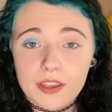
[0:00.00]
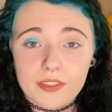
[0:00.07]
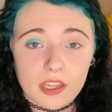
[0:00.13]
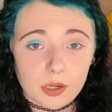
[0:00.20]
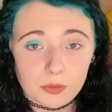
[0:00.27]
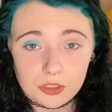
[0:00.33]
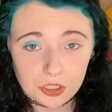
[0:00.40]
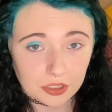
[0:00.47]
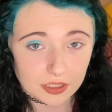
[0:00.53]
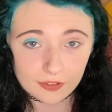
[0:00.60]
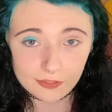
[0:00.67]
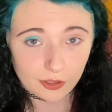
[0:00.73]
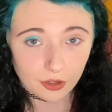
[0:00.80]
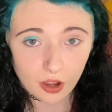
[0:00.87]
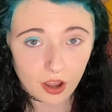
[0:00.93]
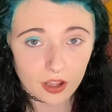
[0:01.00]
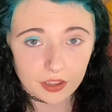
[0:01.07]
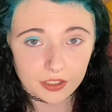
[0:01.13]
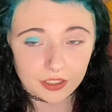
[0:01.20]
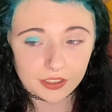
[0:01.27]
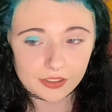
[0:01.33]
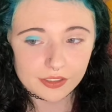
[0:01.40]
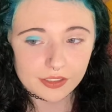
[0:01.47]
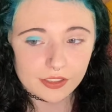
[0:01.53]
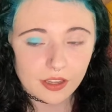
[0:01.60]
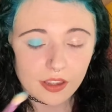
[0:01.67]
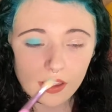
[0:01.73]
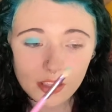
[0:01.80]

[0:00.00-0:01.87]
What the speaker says: that it was just a few dollars,